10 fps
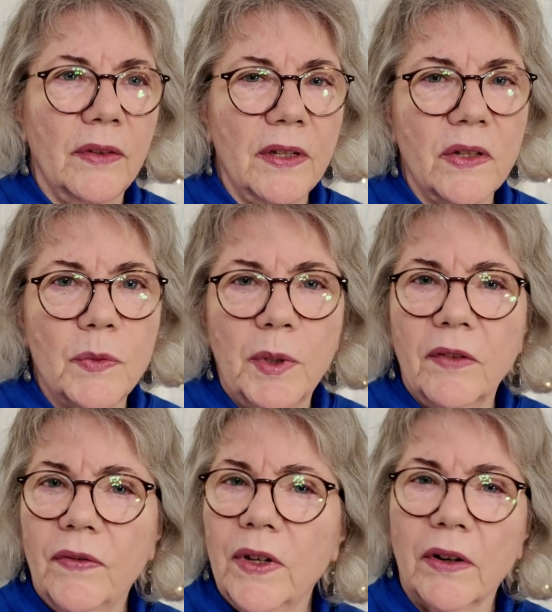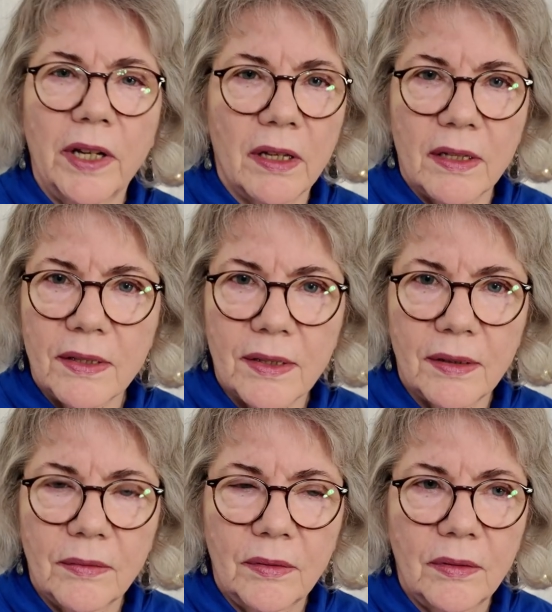This is being very
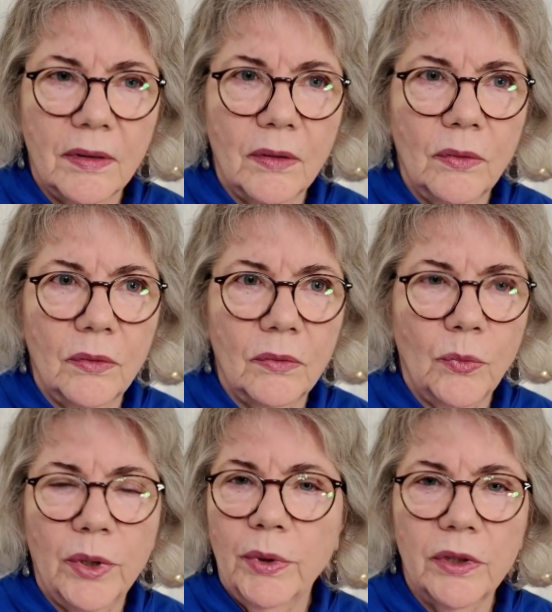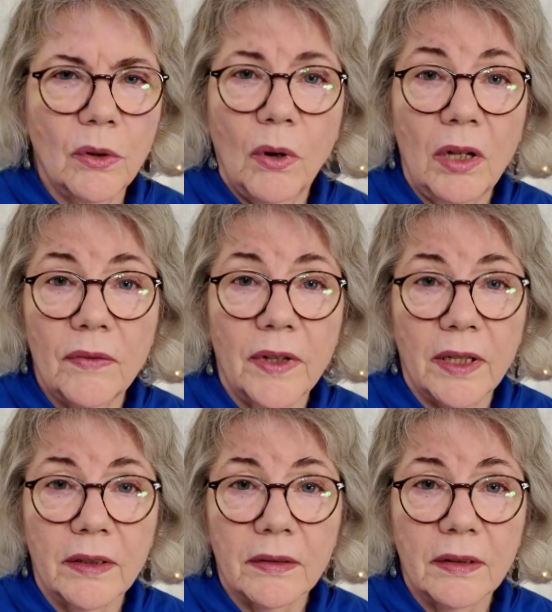honest. We wouldn't qualify.